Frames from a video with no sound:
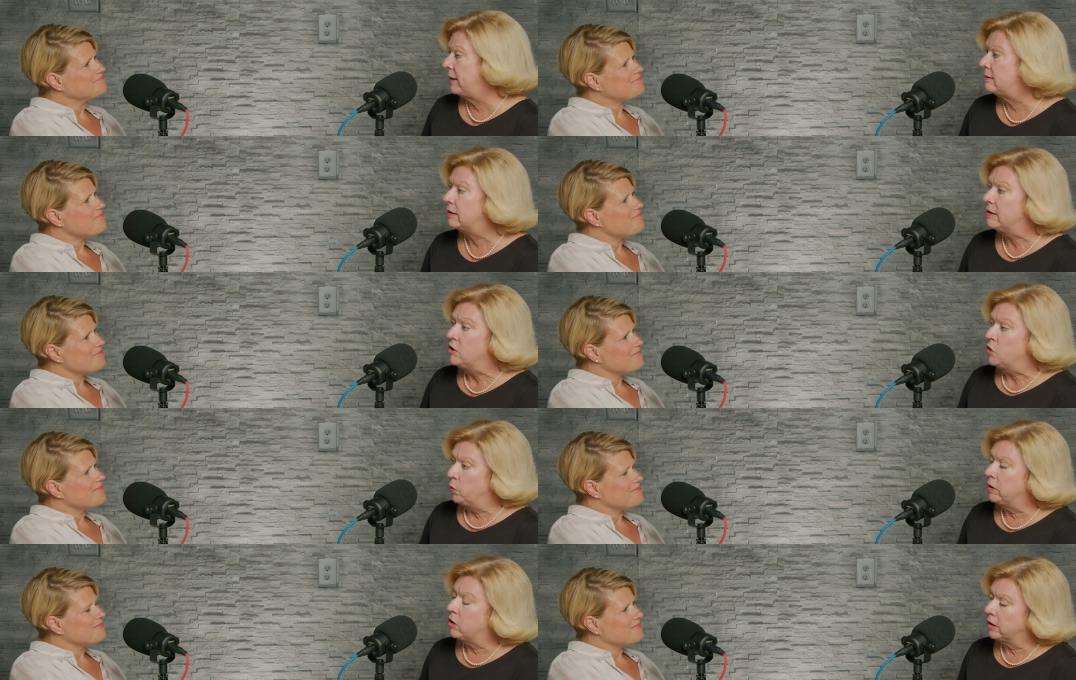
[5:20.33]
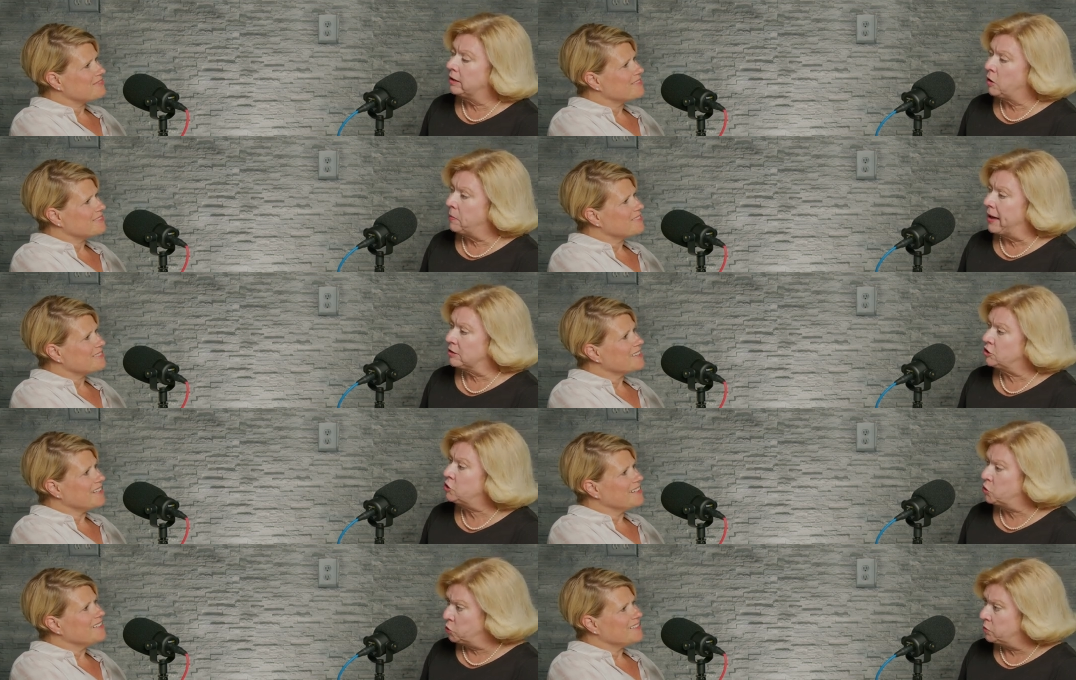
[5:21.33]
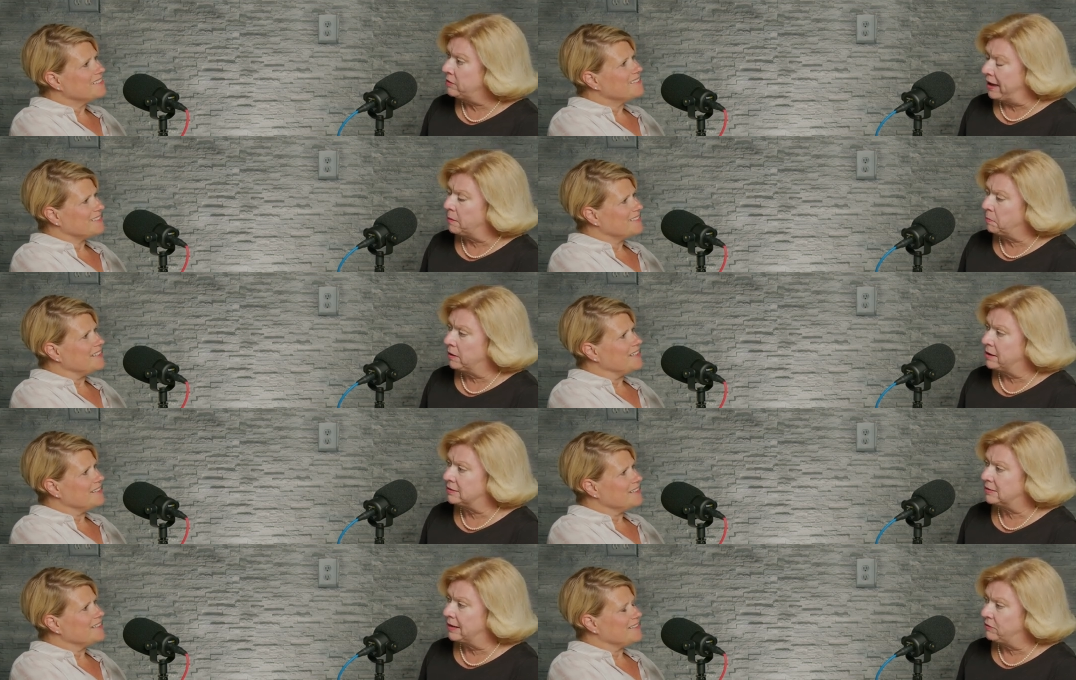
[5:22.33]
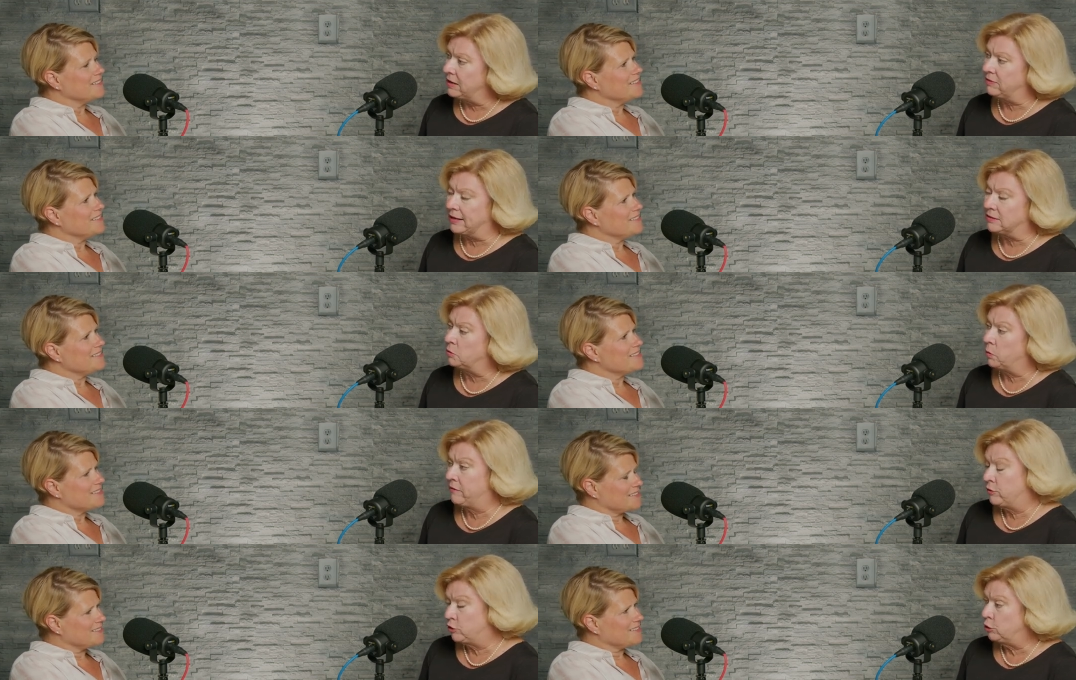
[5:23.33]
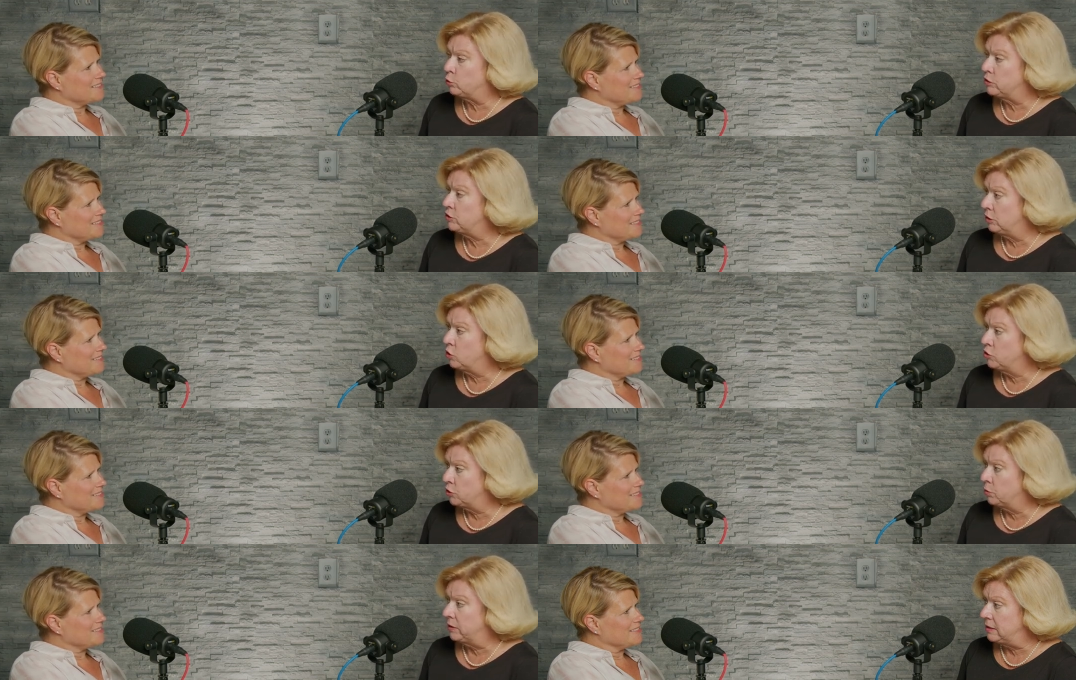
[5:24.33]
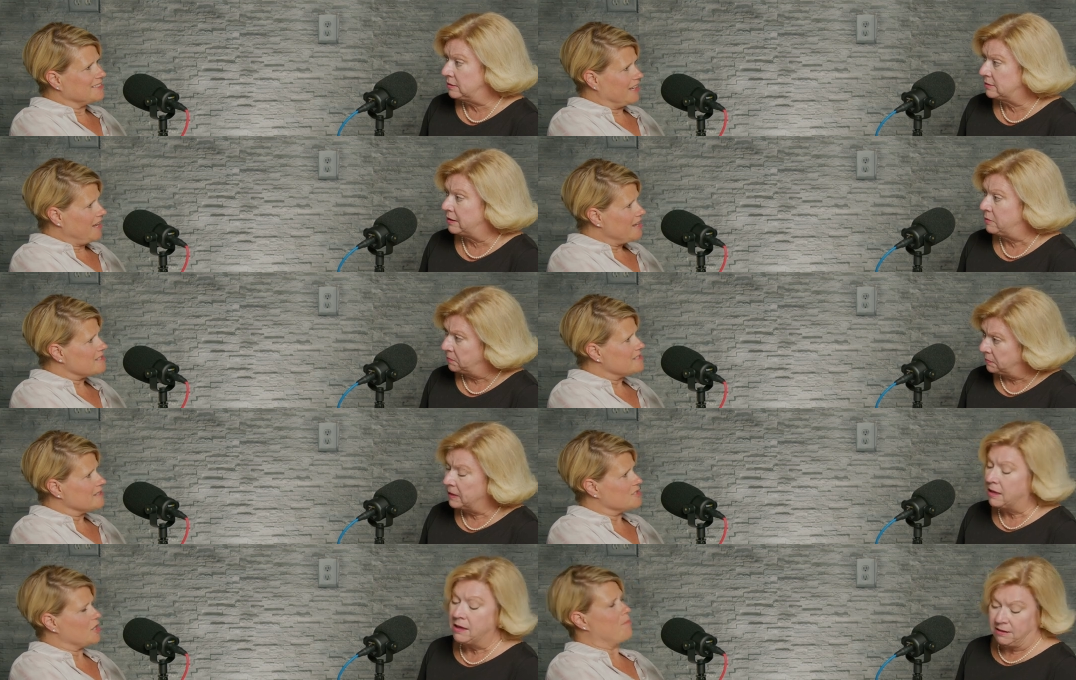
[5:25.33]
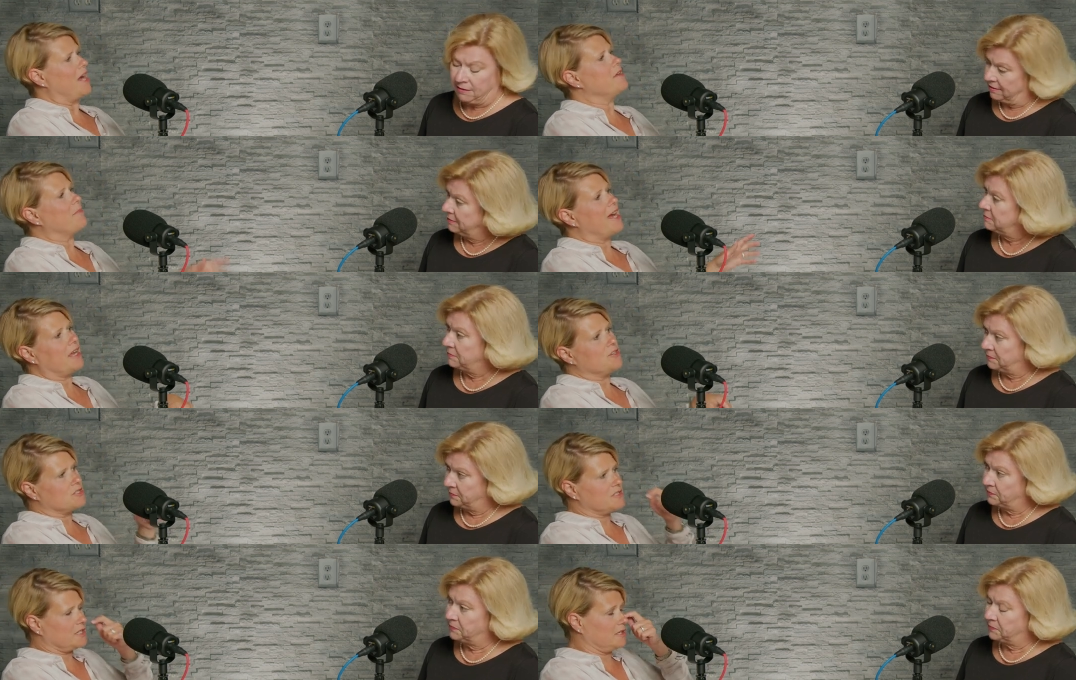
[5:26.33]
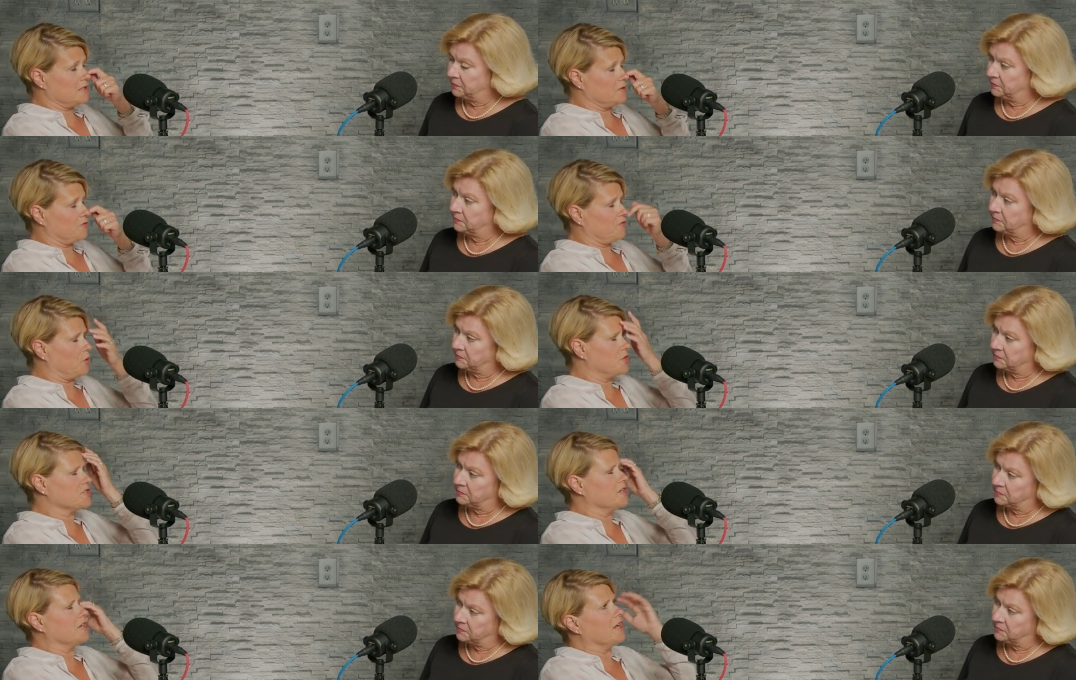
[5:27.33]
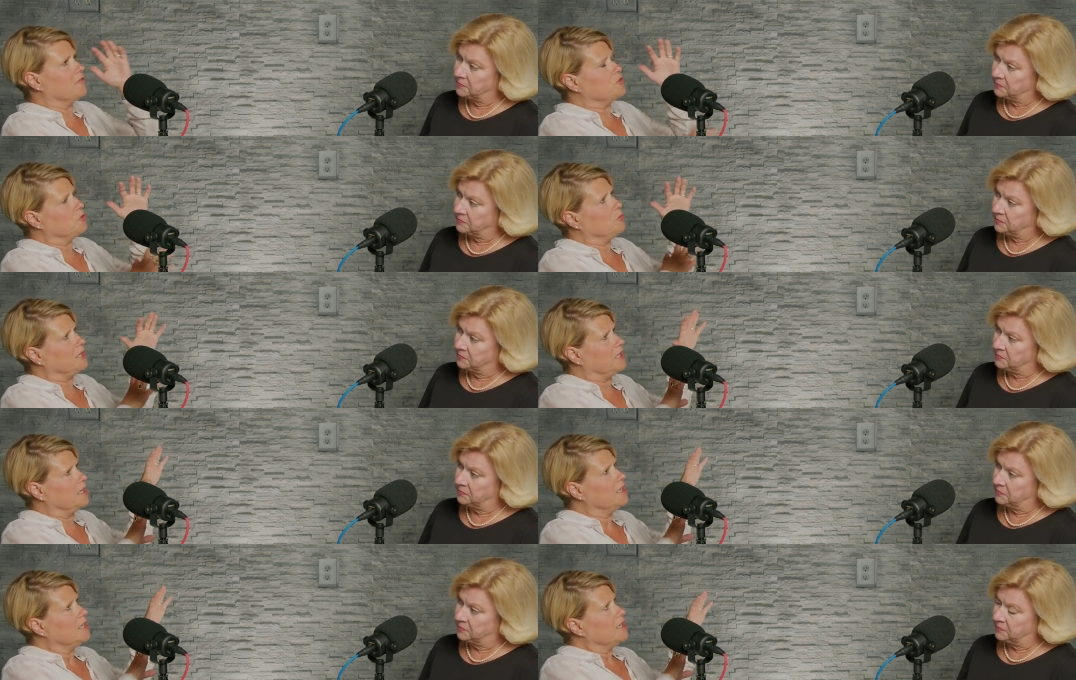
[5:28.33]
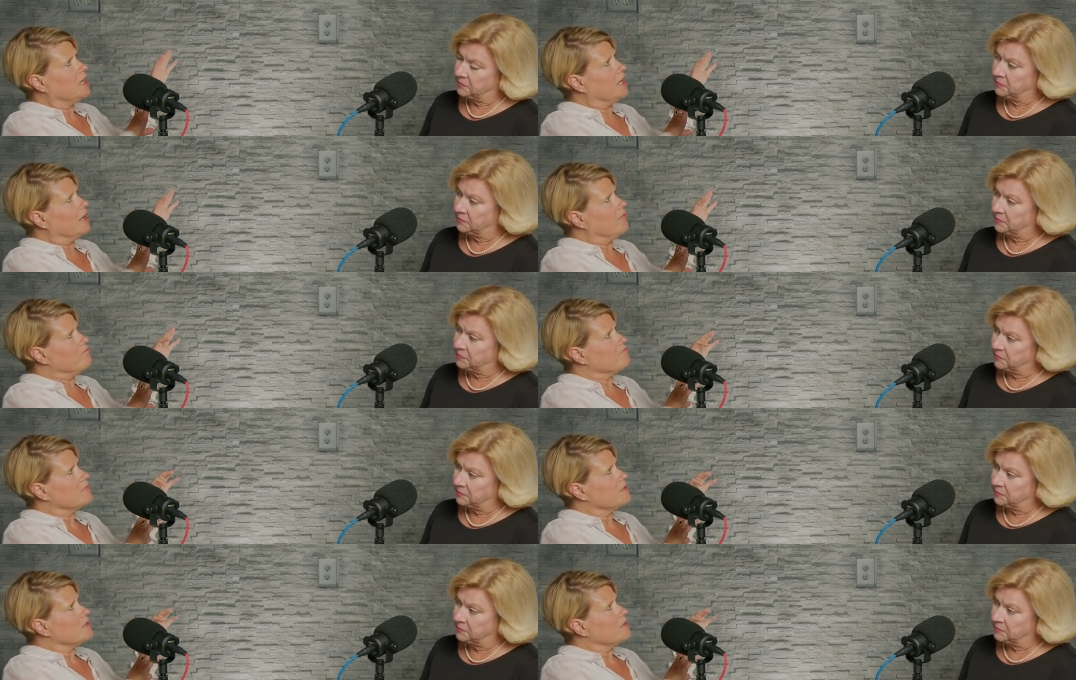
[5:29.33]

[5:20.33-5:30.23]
Speaker 1: that we are going to go back to that because I think that's the way for children to learn to read. Yes.
Speaker 2: So, so my, my agency is fortunate enough to be um,